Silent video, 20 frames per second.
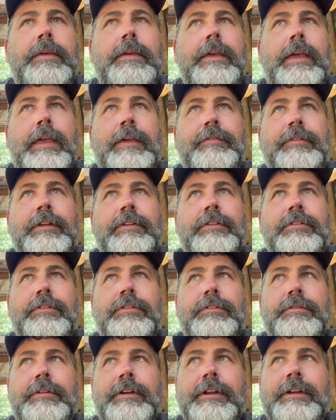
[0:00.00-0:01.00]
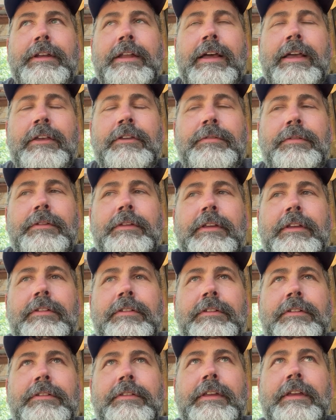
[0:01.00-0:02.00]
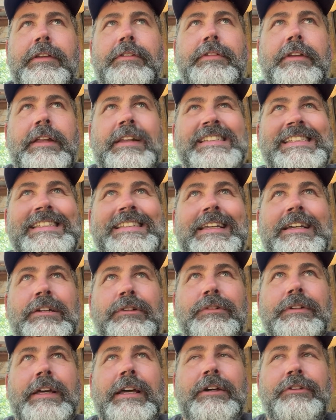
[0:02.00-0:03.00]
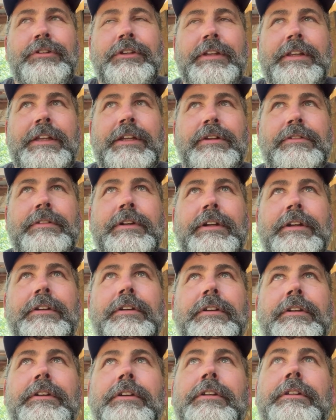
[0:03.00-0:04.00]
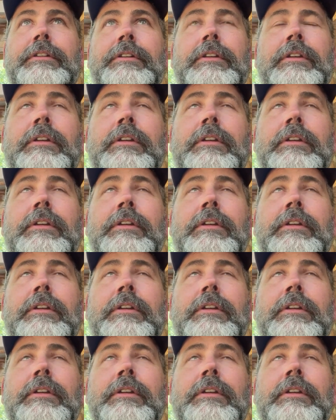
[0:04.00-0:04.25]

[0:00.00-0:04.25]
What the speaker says: Evenings is very nice for this because things kind of settle down. You can hear very good.